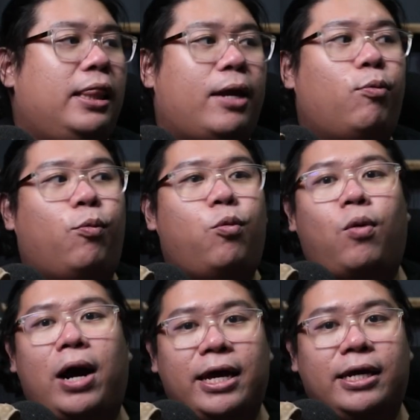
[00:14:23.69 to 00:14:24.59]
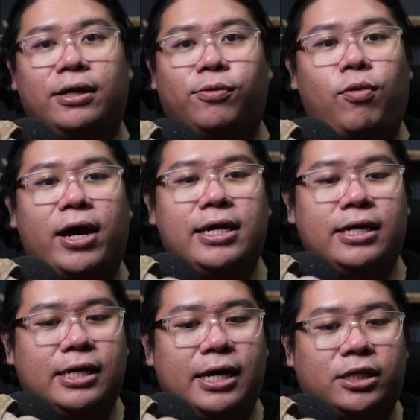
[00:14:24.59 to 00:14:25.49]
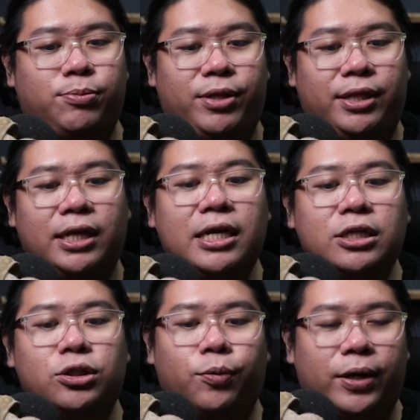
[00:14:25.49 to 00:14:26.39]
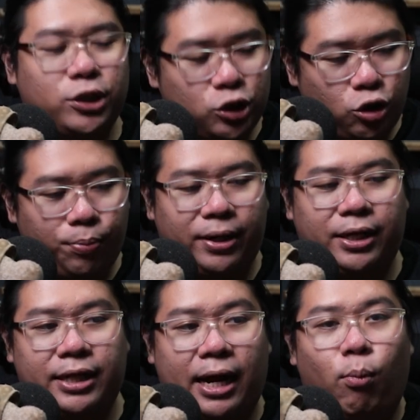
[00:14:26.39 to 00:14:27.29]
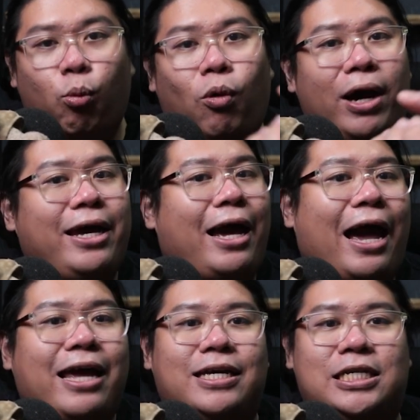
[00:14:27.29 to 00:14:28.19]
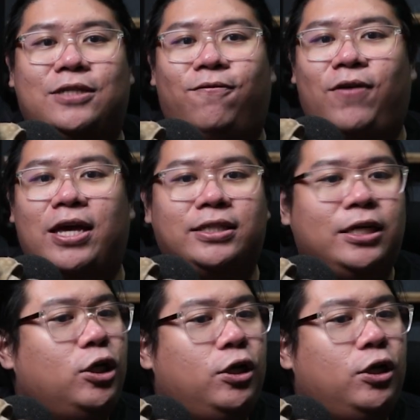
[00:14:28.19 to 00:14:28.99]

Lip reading: Like, why he has been teased to us so many times? Why hide his face?